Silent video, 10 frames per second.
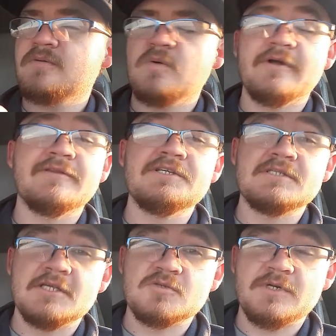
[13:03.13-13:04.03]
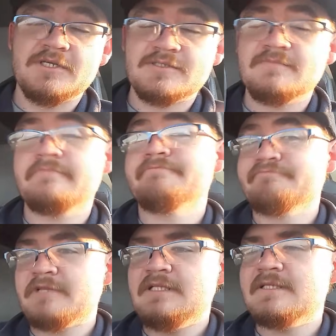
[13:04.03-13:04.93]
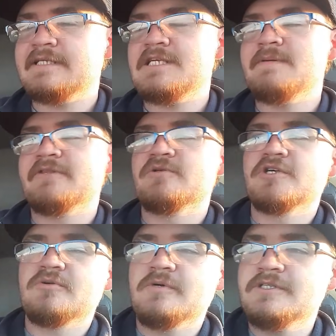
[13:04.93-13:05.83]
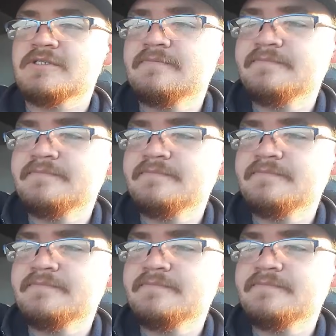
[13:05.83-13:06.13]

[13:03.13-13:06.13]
Well, at least this one is. Let's see about those other ones.